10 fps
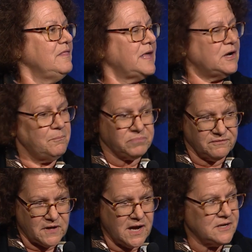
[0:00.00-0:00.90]
that
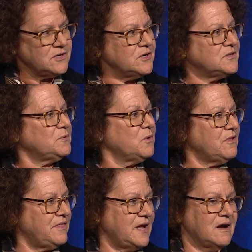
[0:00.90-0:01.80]
providers
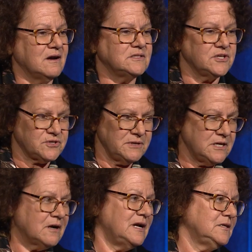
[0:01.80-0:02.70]
were there to treat
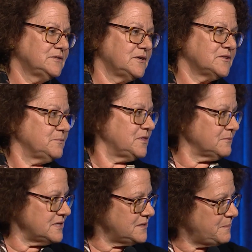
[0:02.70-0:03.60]
our elders with the
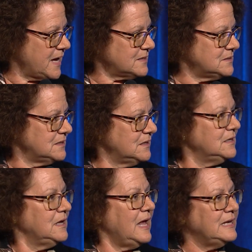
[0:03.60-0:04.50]
respect
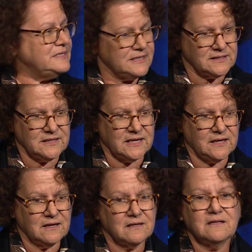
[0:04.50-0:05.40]
and
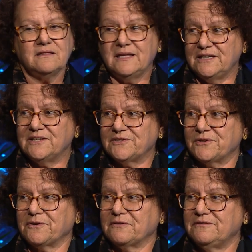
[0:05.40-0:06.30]
dignity they
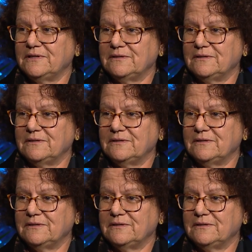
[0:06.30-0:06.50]
deserve.